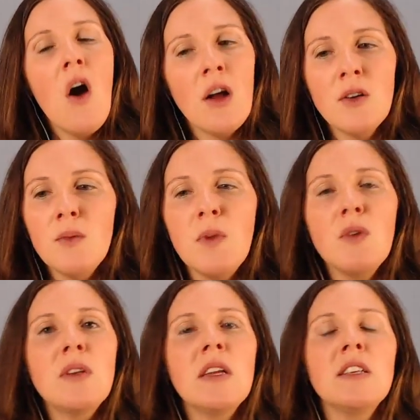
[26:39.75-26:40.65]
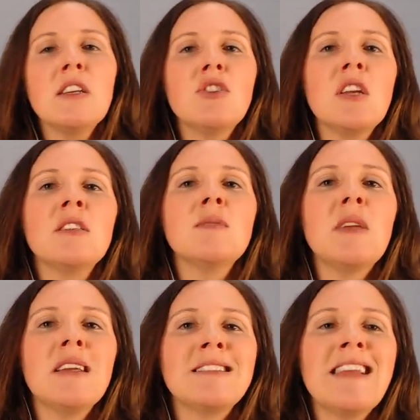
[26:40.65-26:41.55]
autoimmune conditions,
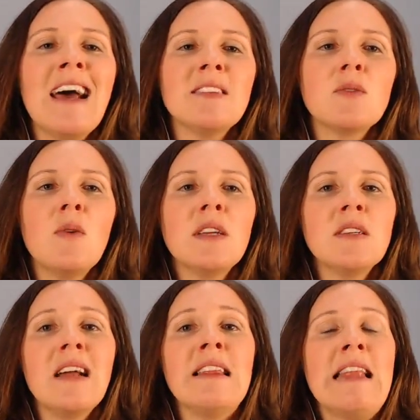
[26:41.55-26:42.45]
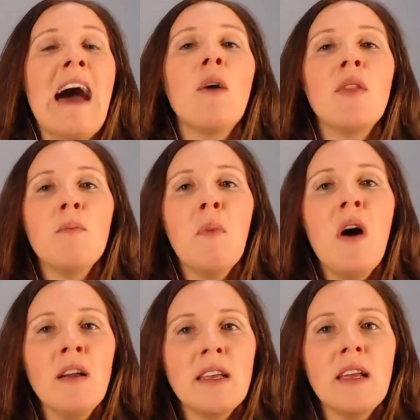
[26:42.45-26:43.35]
because that's going to allow the
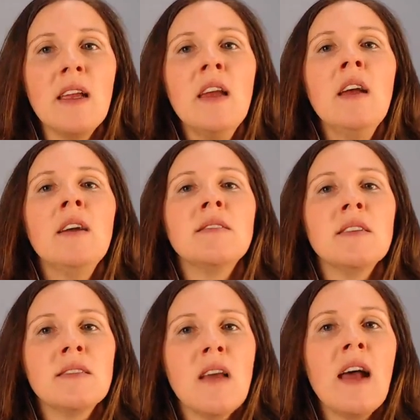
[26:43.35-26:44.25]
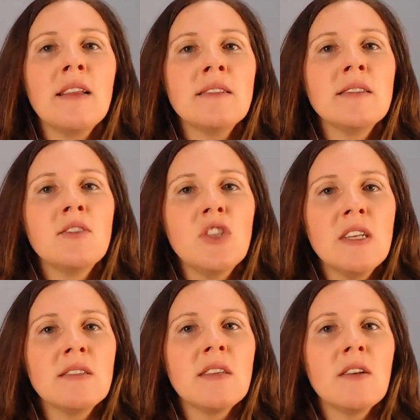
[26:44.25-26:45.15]
body to silence the
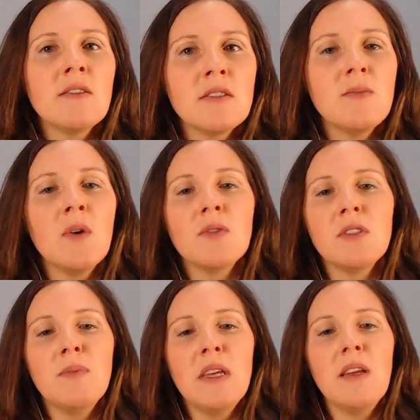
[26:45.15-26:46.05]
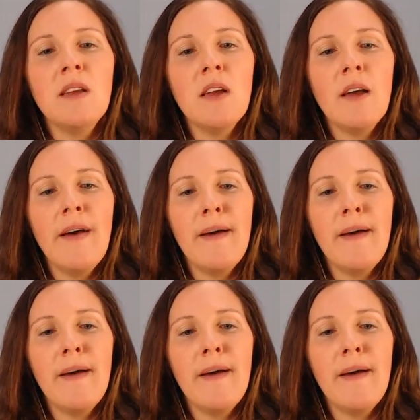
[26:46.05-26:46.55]
genes that aren't supposed to be